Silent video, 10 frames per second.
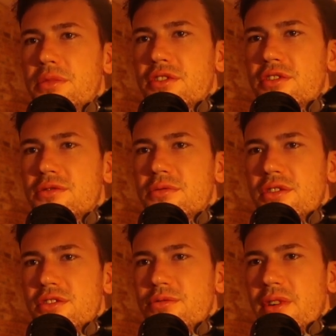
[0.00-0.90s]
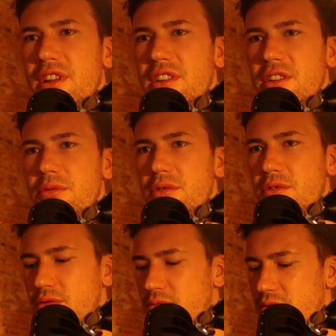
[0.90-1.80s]
because we're not training and we
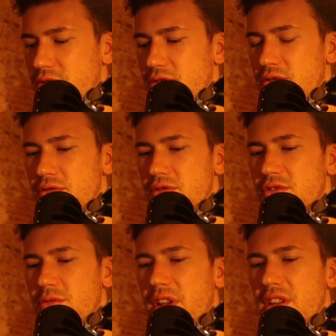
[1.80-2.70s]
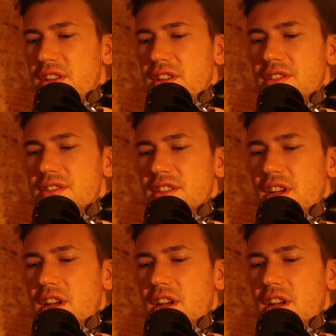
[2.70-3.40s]
don't want to use gradients,